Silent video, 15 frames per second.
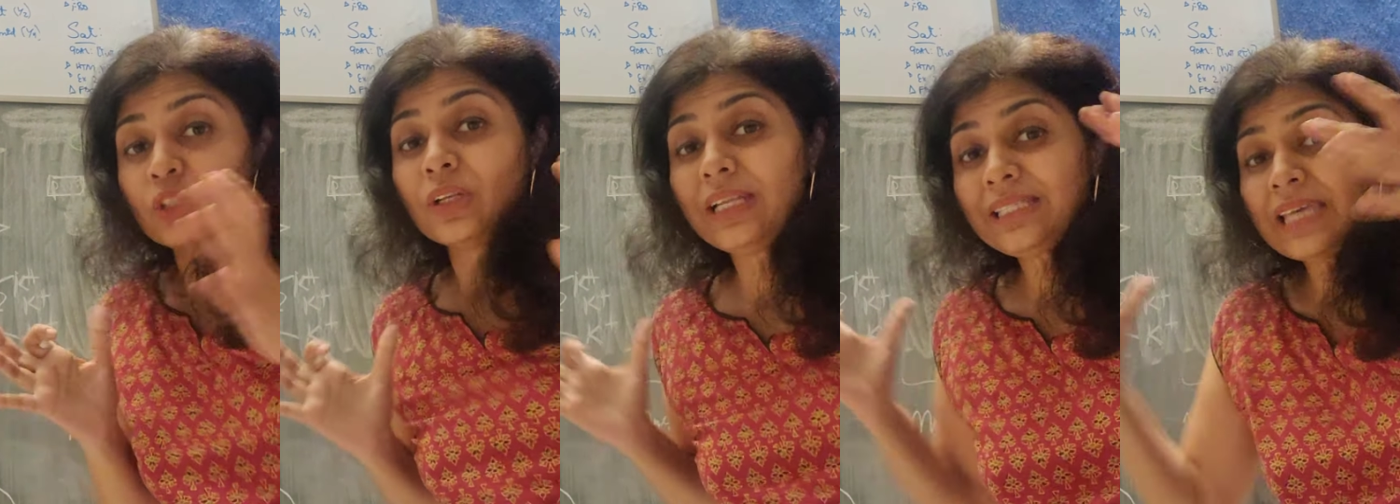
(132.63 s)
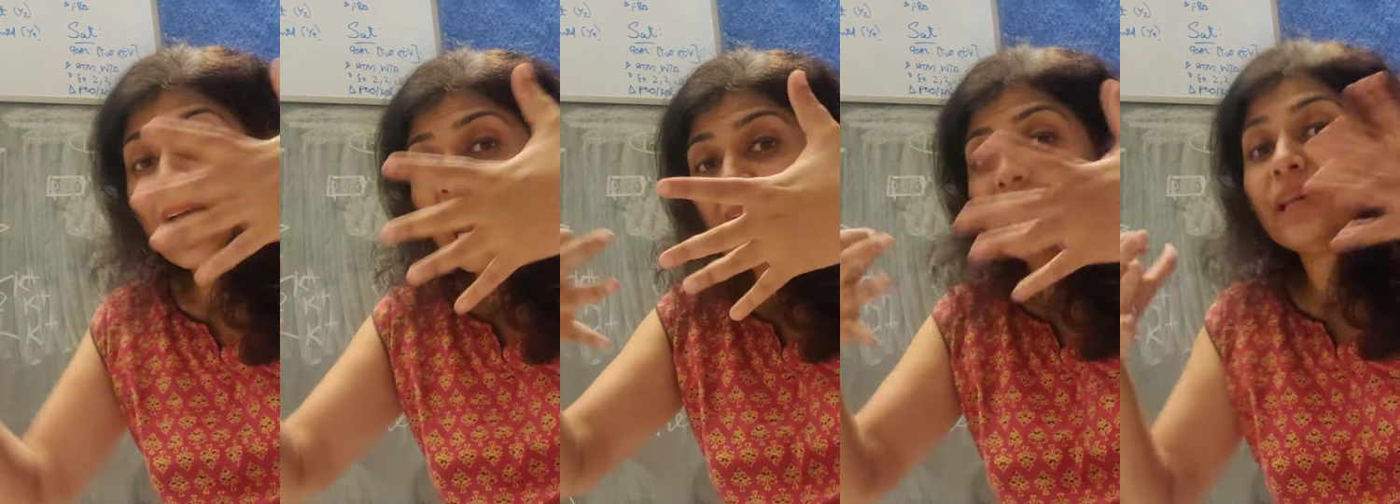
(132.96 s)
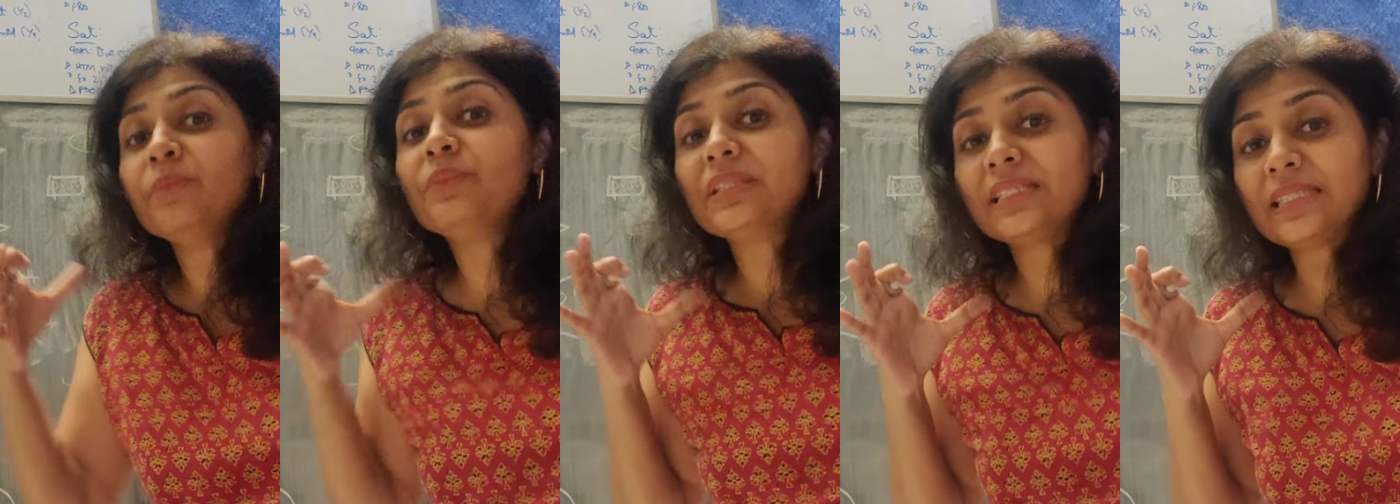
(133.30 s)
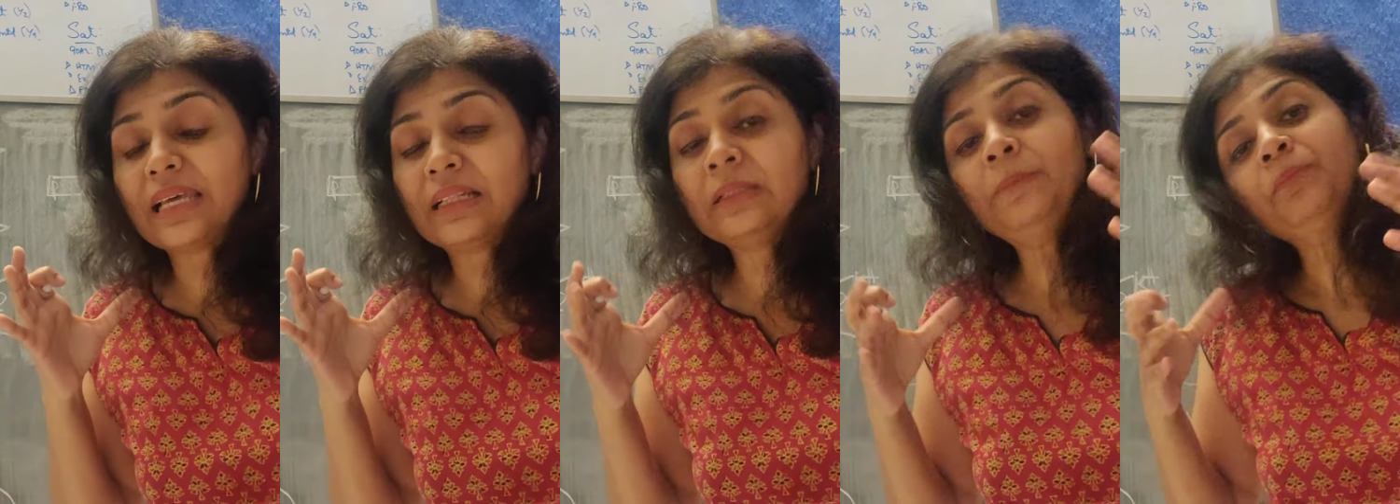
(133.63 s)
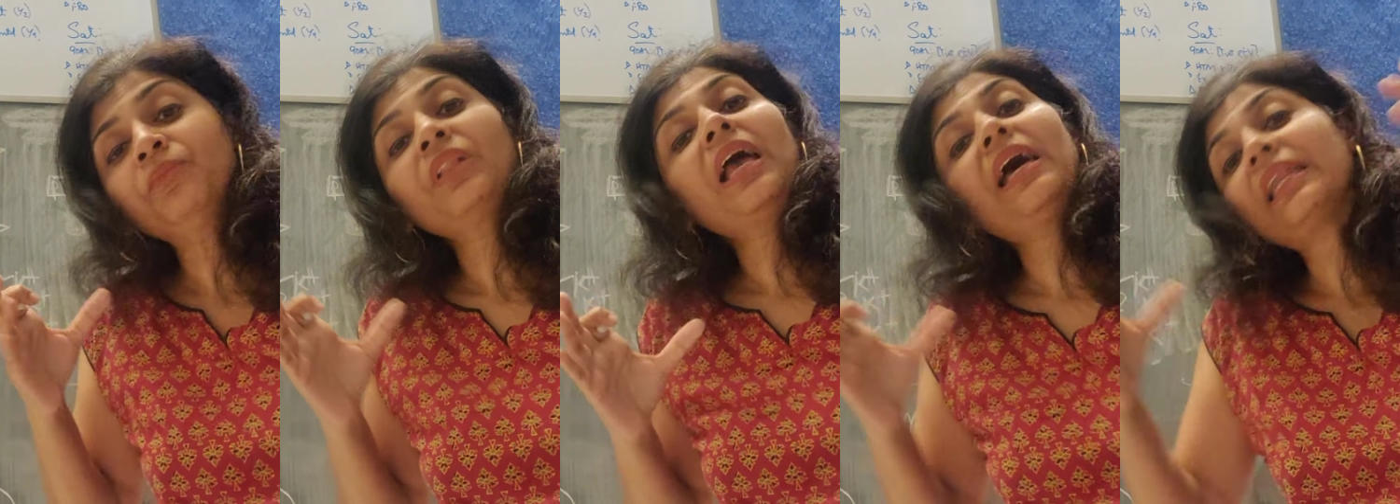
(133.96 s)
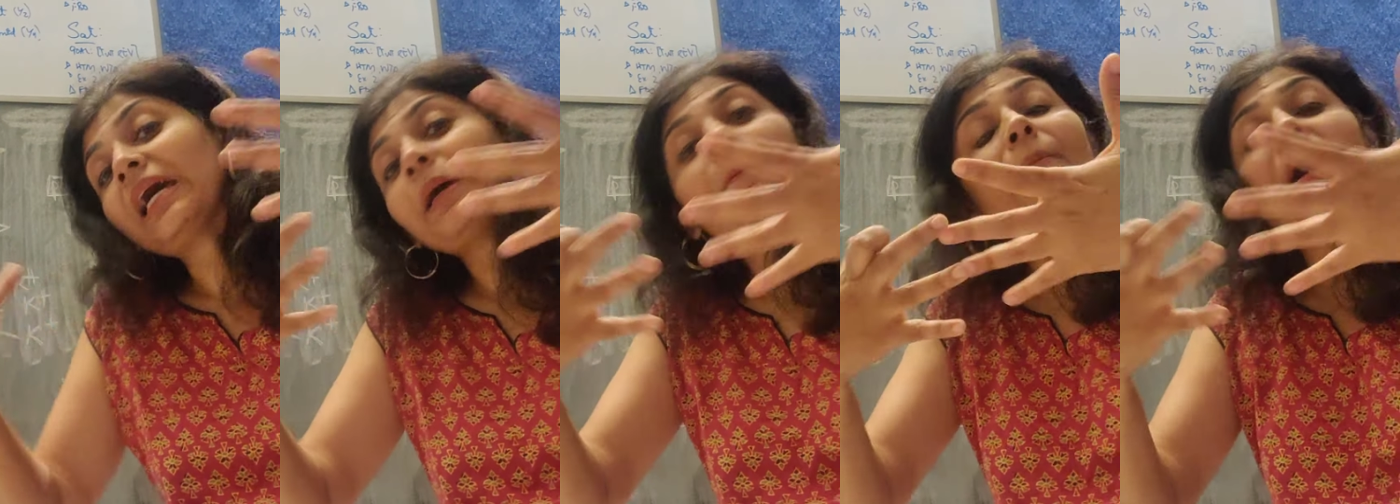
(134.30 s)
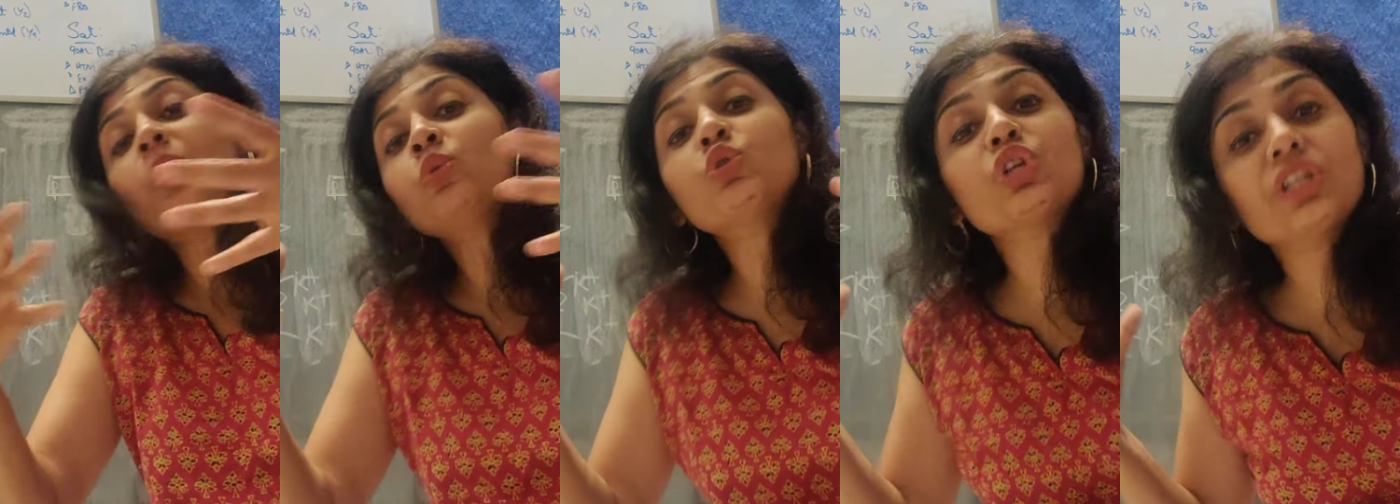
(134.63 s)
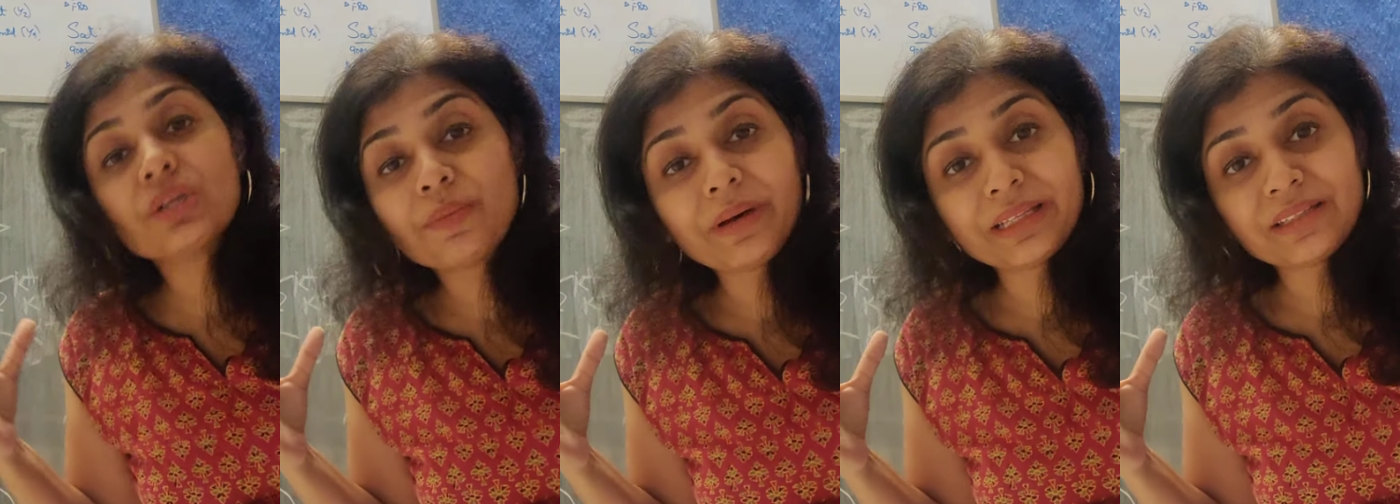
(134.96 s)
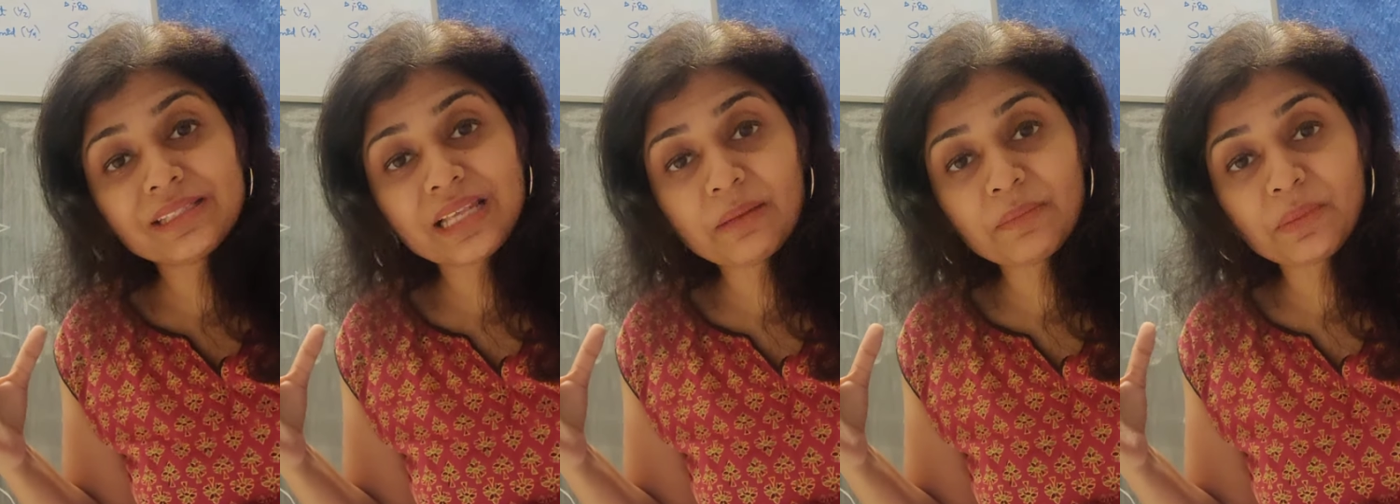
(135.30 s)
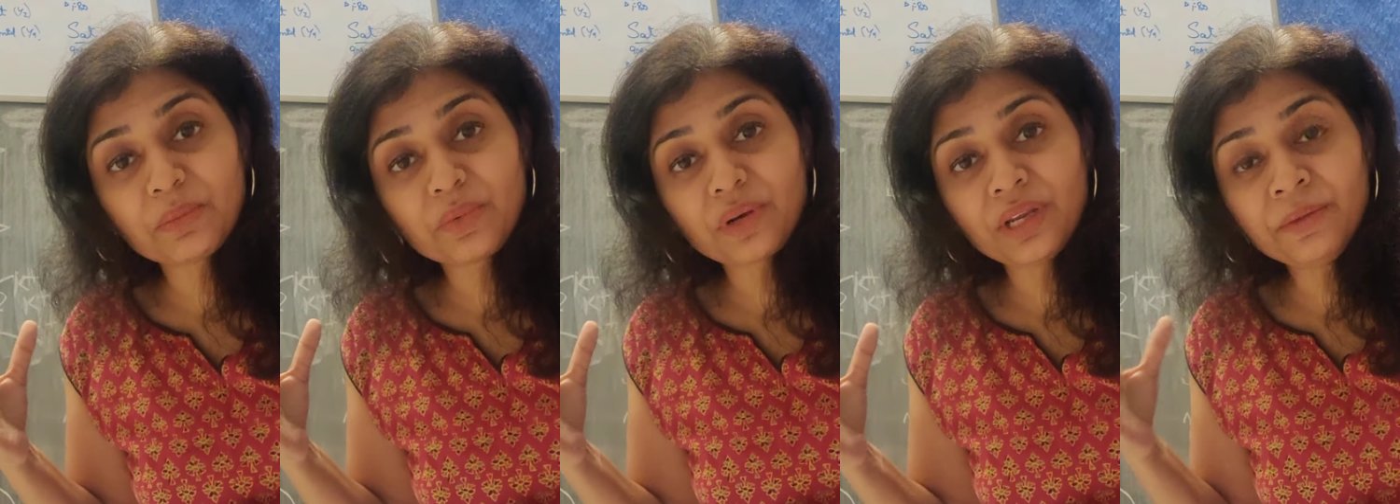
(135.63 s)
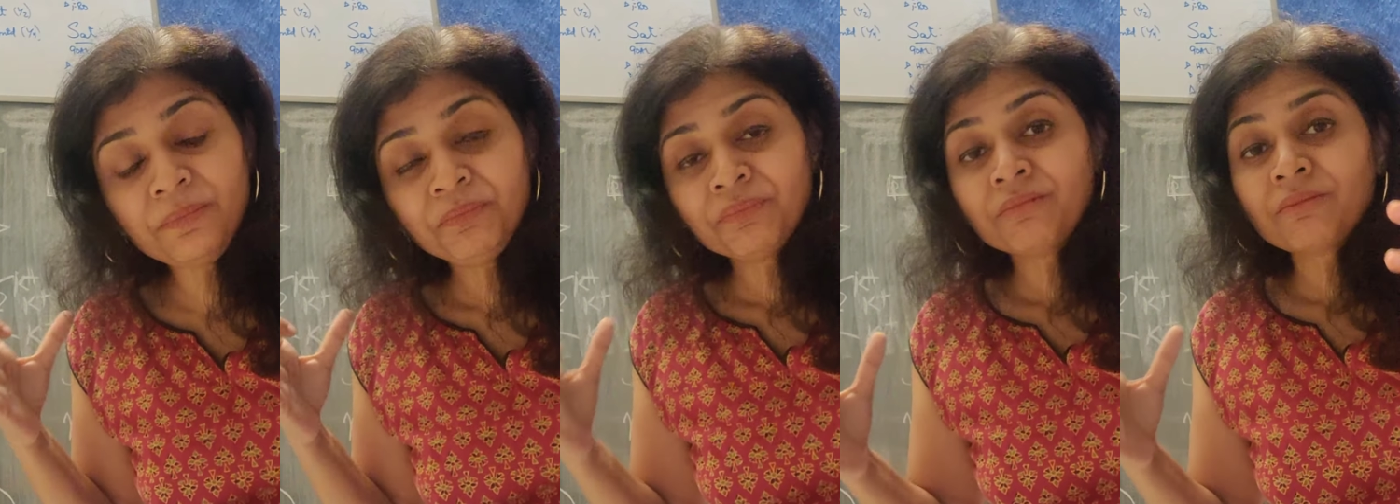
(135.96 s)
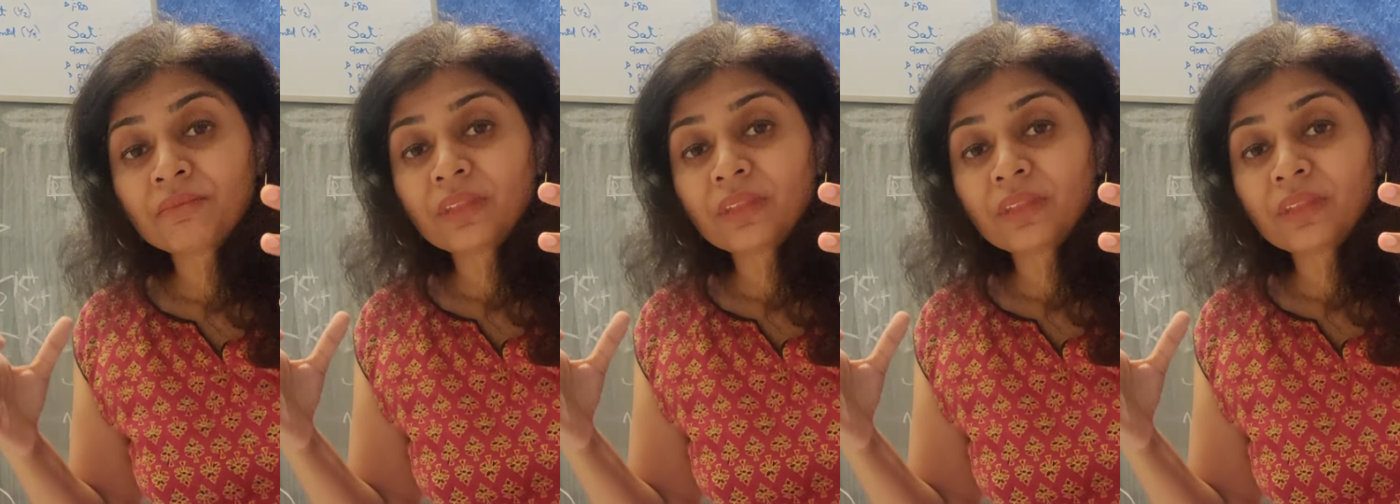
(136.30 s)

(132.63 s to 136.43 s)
So let's say I am the cell, and I am bounded by the cell membrane.